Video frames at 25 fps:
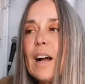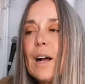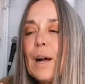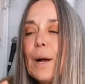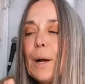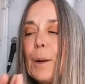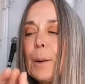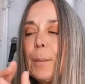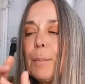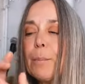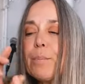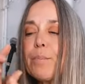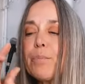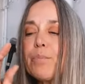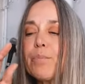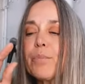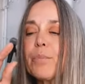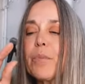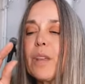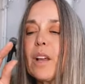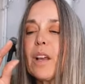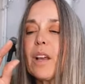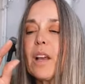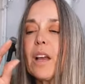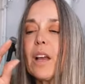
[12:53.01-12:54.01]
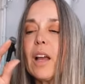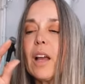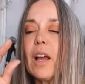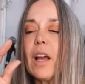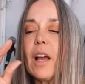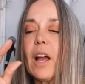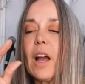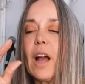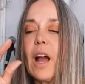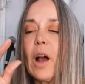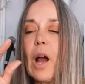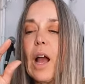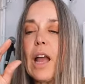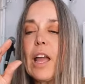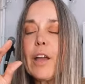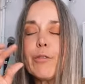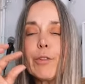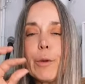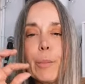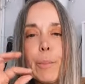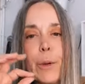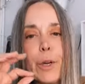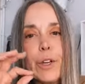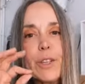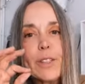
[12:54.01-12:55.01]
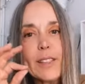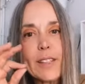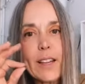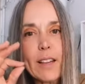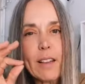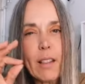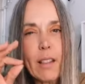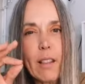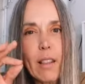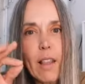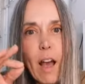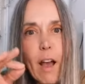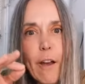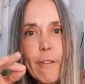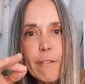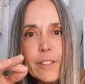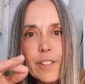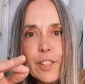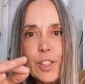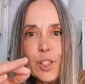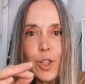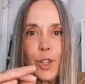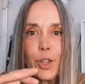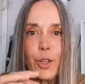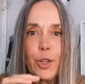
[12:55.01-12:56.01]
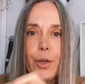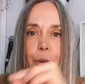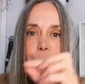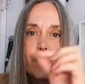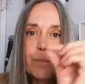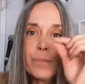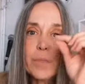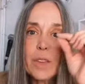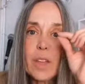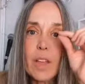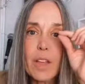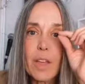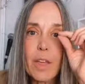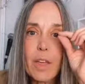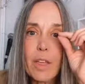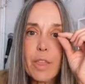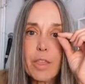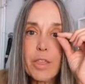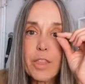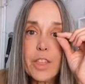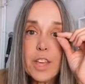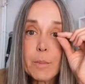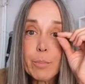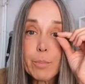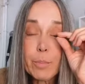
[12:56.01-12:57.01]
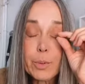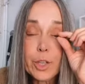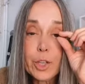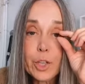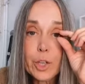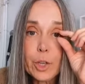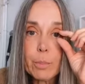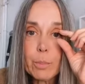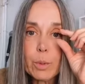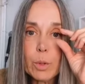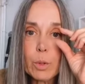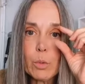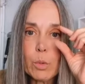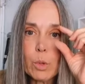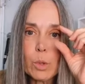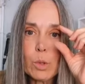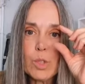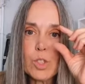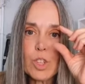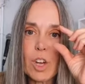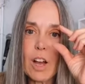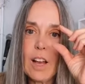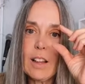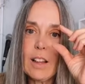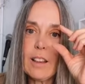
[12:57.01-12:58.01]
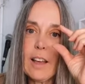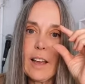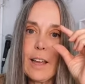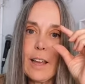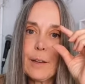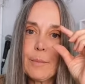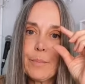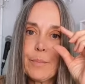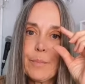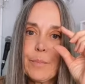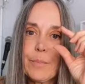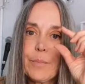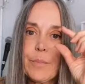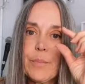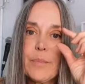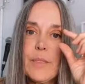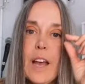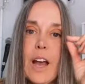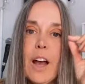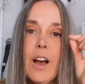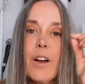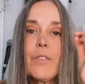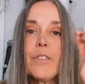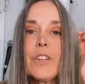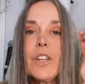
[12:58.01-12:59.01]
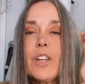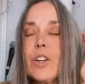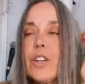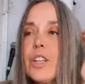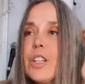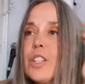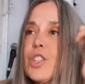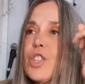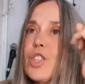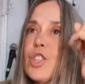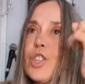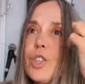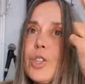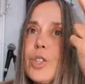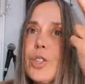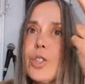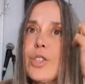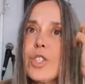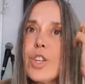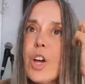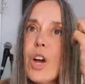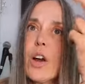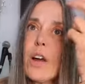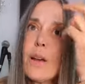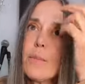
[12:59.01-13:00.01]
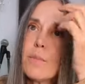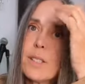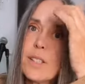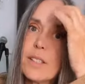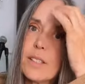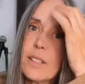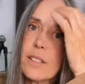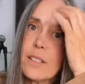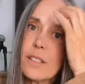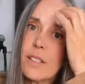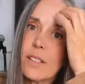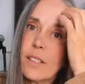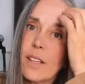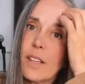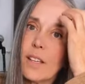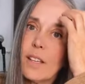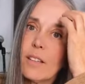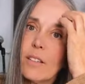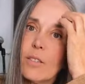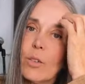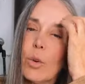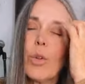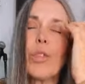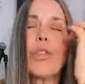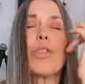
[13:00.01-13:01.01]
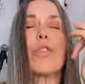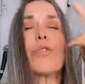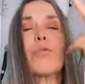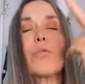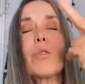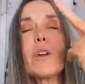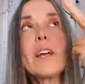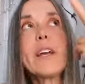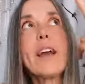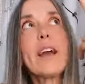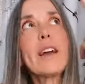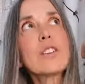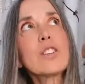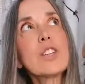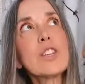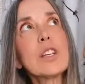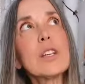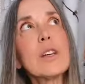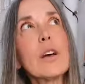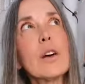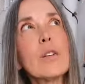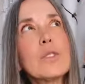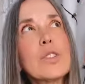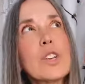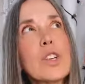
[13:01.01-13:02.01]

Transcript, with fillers: if a person loves you, the pupil will dilate. Now, the only two times this, or three actually,